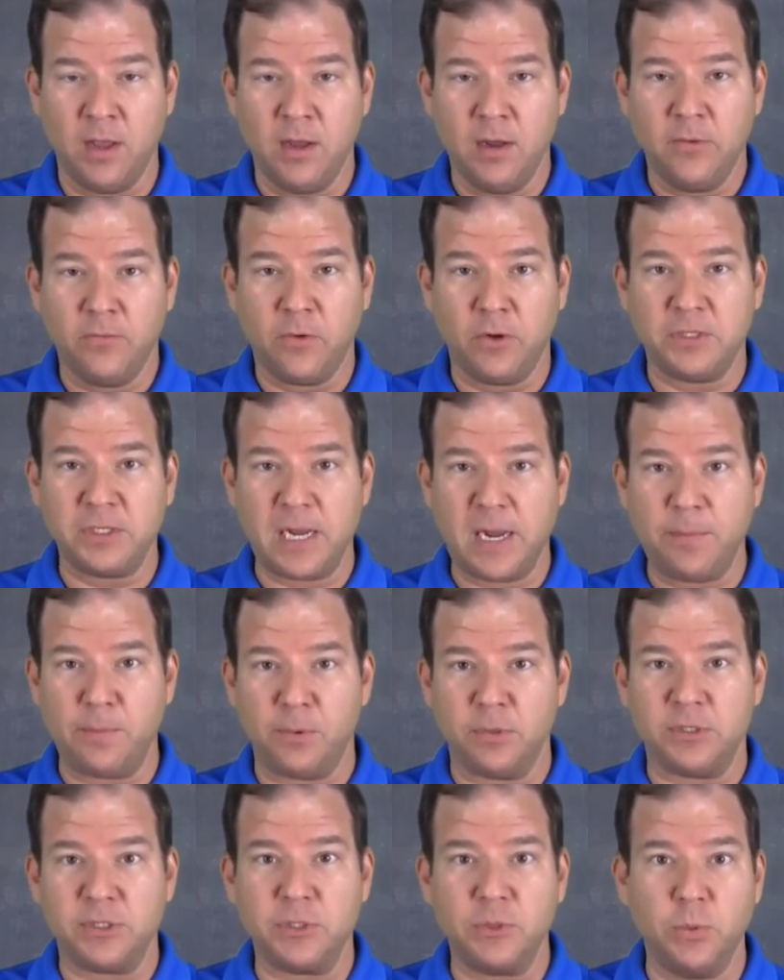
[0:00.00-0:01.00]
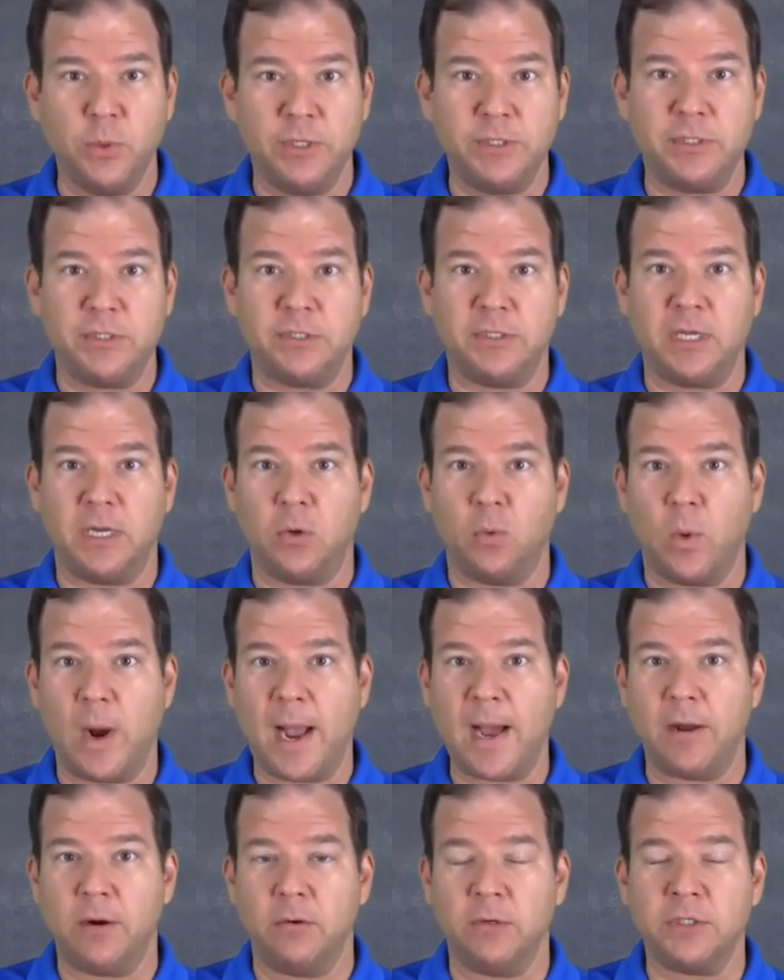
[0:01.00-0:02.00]
For example, switches and
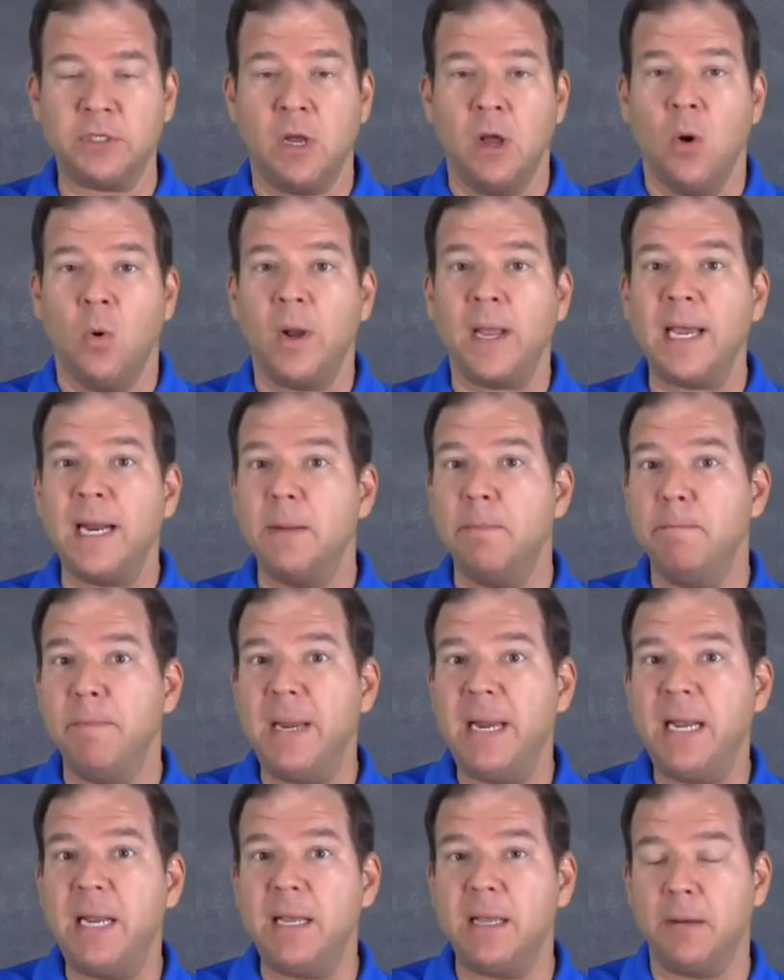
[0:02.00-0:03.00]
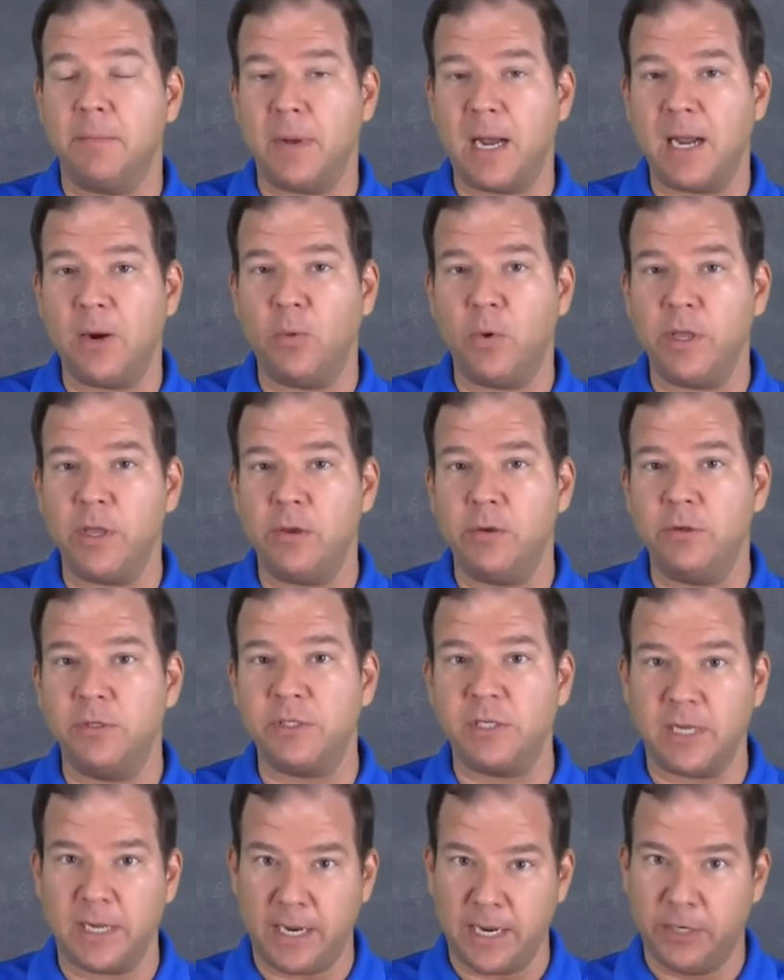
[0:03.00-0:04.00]
routers. What kind of media might we use
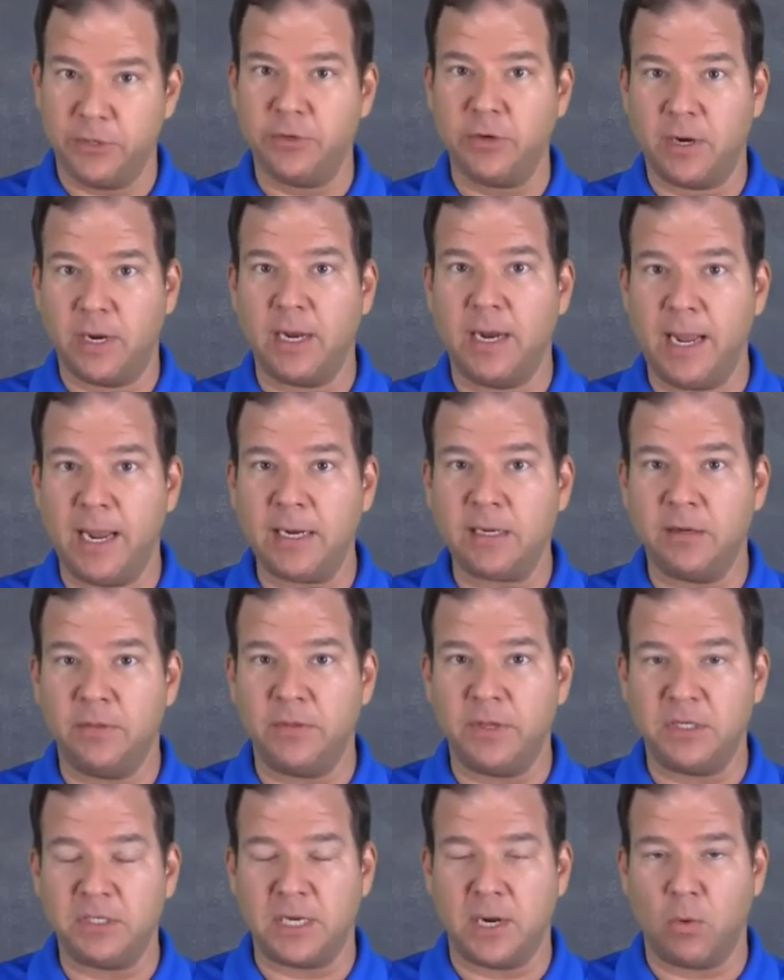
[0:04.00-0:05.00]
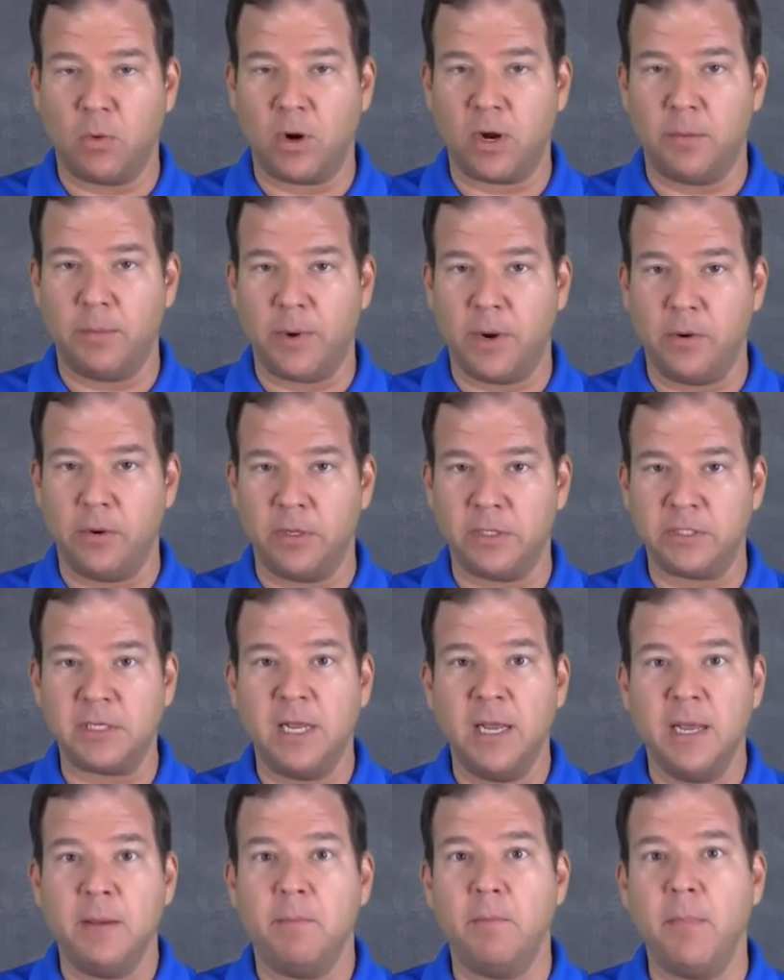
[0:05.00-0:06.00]
to interconnect these network components?
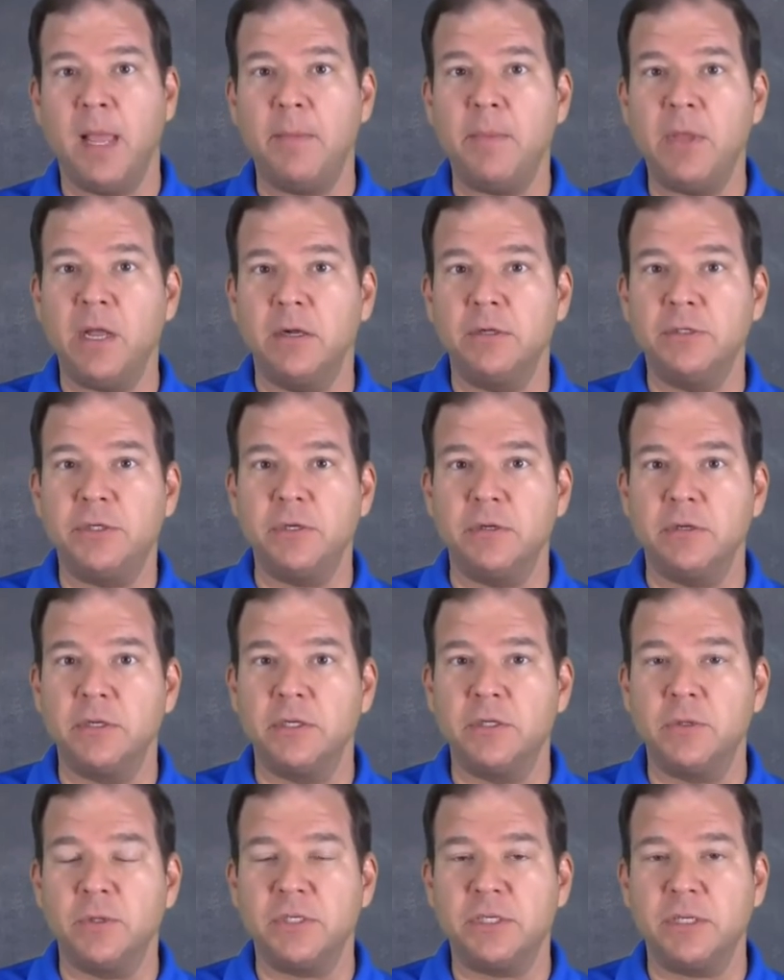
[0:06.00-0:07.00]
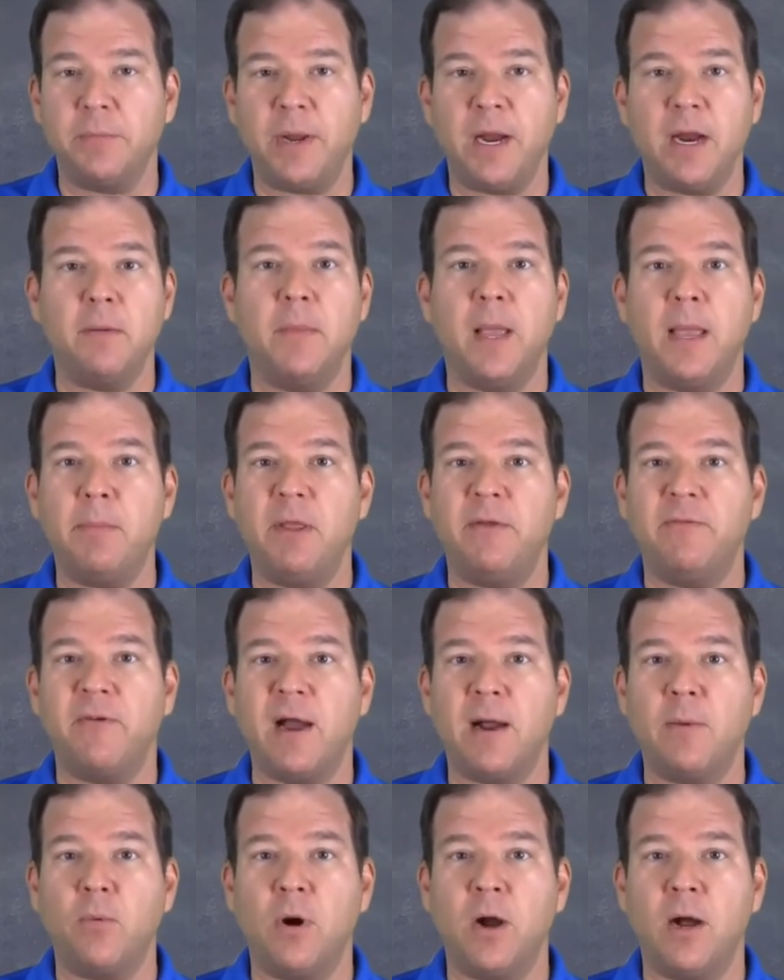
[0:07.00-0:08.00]
Maybe unshielded twisted pair, maybe
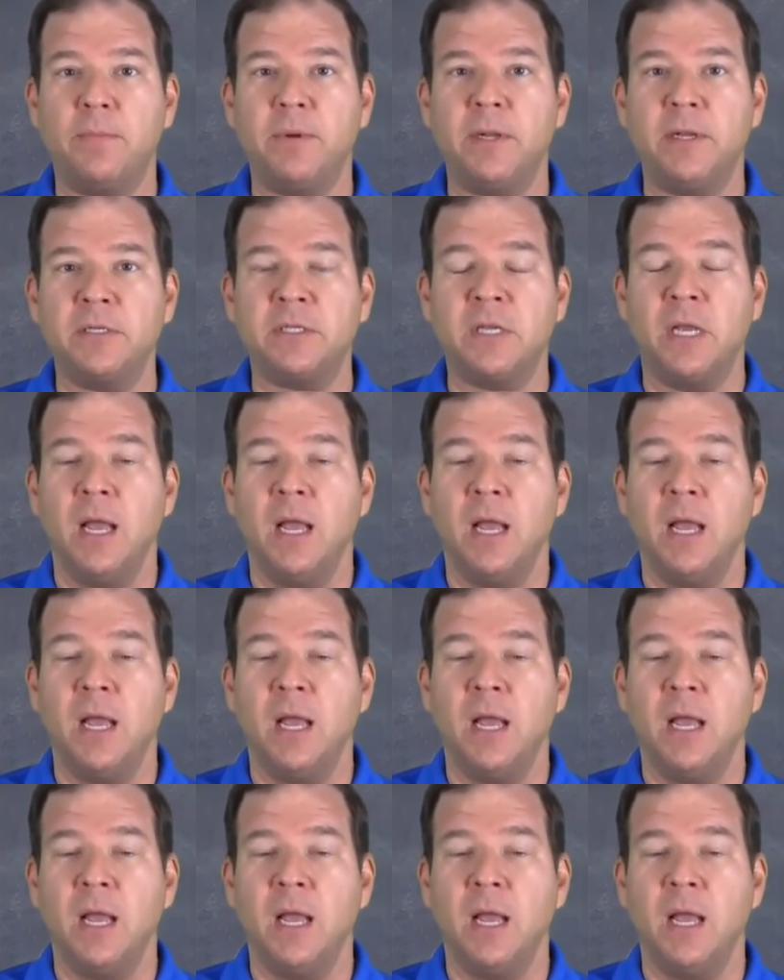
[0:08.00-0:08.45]
fiber optics.